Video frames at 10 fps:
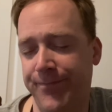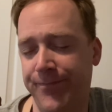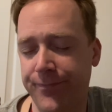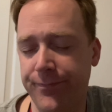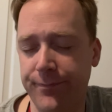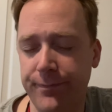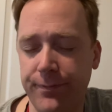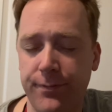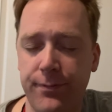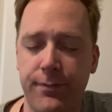
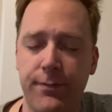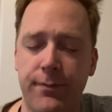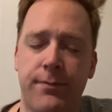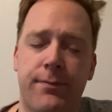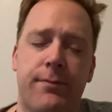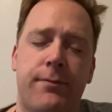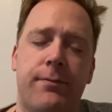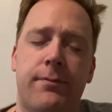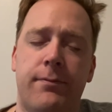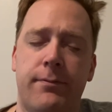
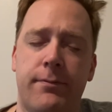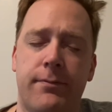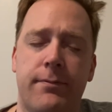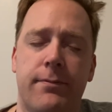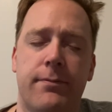(no one is talking)